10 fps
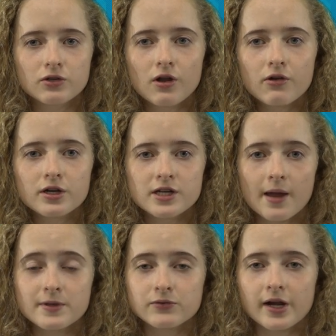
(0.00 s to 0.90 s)
You know your
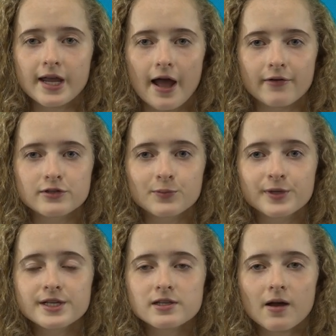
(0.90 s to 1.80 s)
time is running out, so
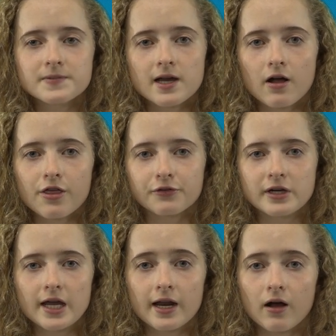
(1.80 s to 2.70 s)
please come to L
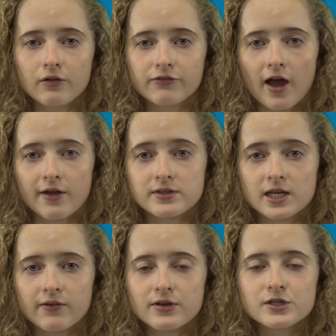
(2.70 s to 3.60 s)
three and L five to
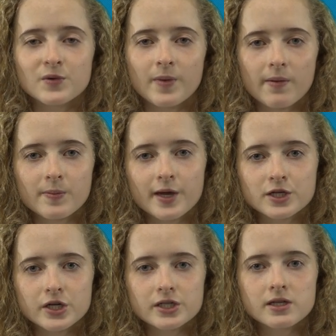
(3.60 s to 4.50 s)
give us your baby
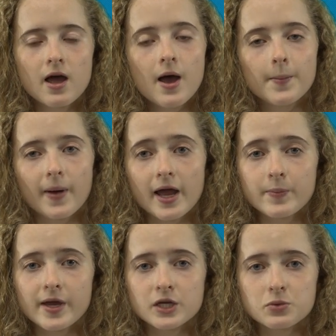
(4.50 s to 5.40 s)
pictures, buy
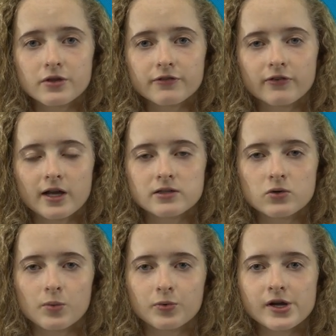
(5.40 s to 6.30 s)
a page with your friends,
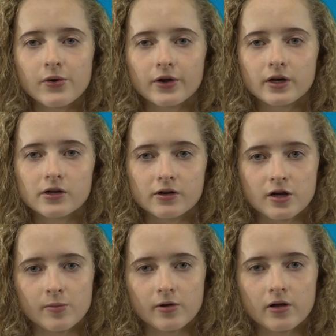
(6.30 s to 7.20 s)
or pre-order your
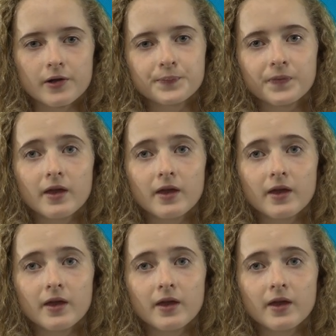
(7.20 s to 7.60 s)
yearbook.